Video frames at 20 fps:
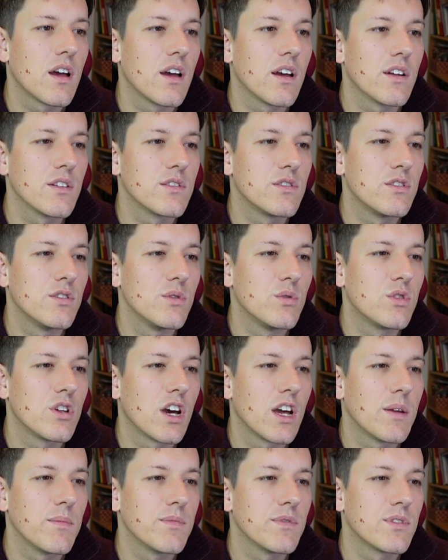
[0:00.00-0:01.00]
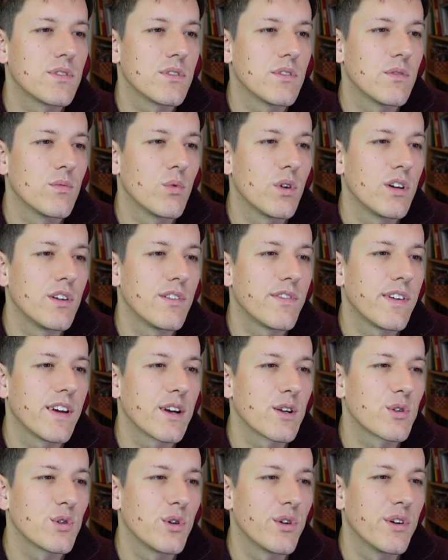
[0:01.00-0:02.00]
1
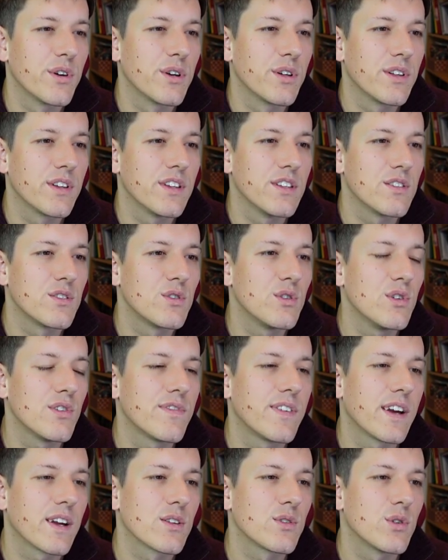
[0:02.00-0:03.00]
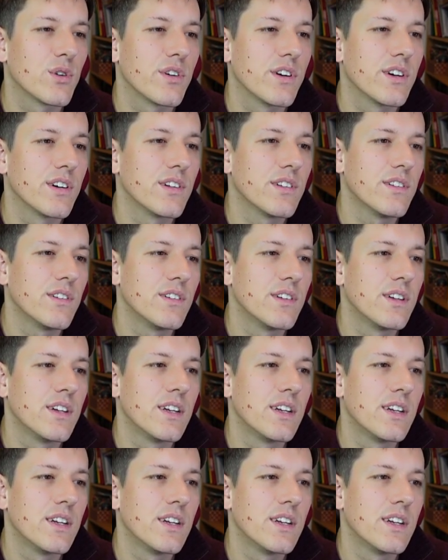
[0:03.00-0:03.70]
factorial is 2 factorial,